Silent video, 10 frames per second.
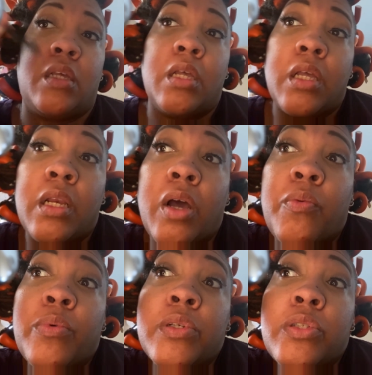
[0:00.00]
Now,
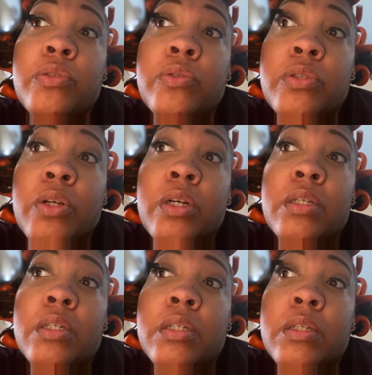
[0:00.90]
once you start
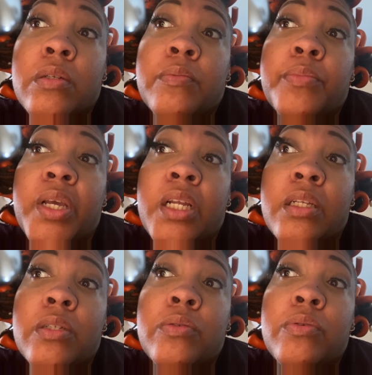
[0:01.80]
to paint
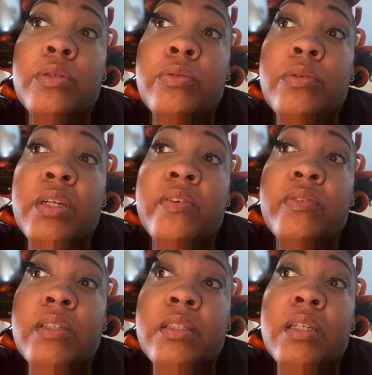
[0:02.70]
this on, you definitely
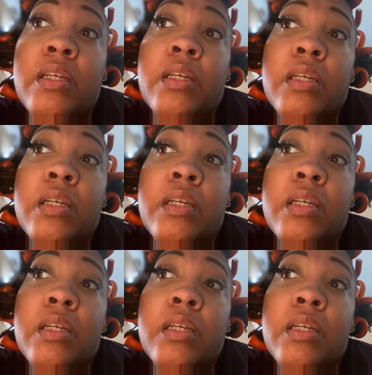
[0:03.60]
see